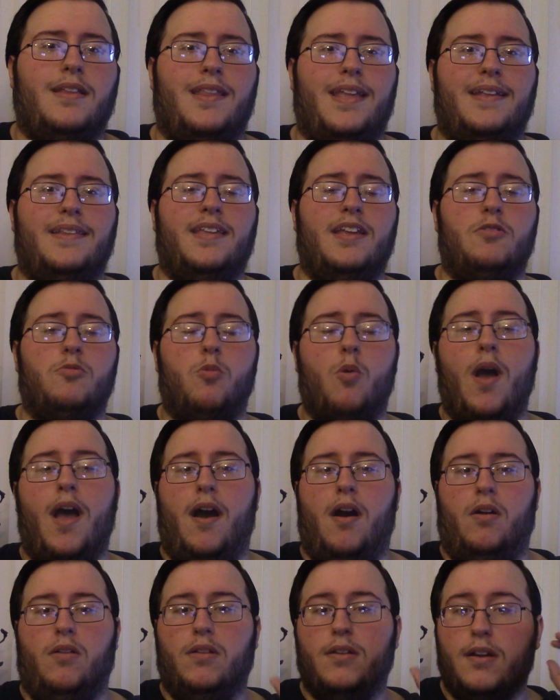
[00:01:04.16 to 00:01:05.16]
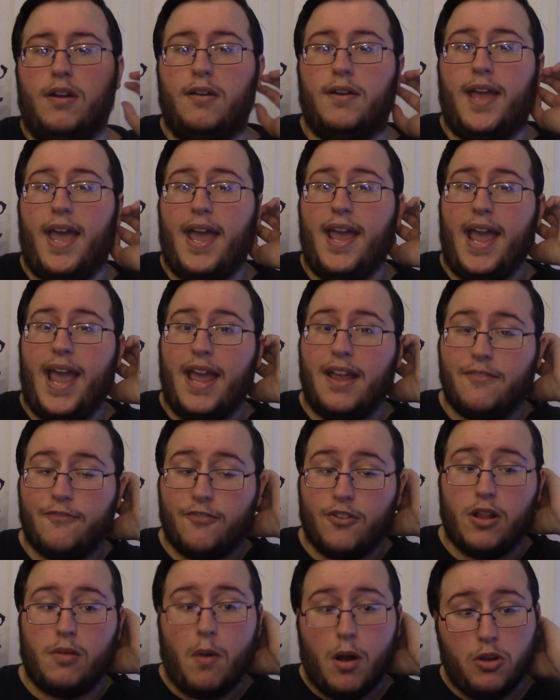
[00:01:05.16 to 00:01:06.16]
they did well okay and
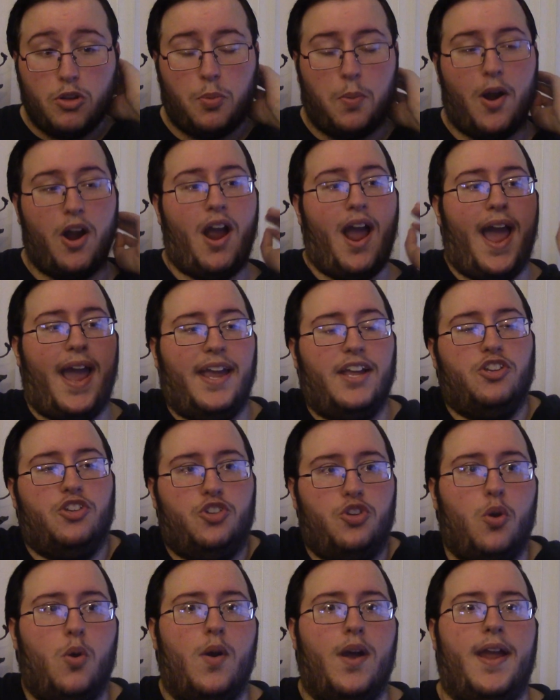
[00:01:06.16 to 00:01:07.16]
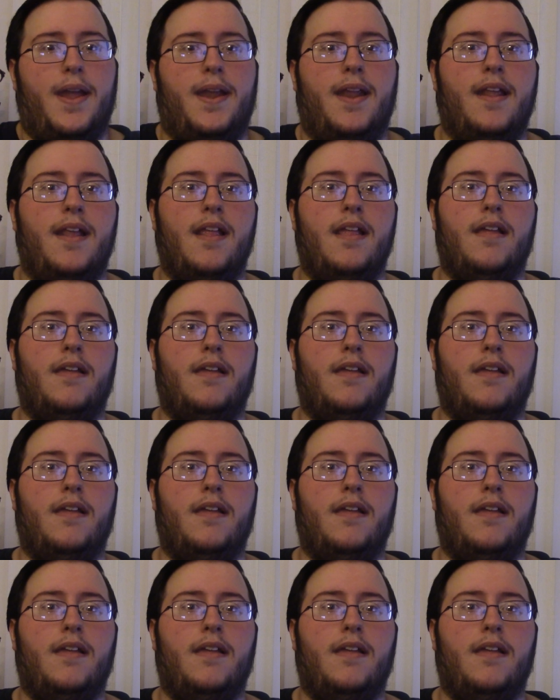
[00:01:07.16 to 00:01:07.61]
for the most part i enjoyed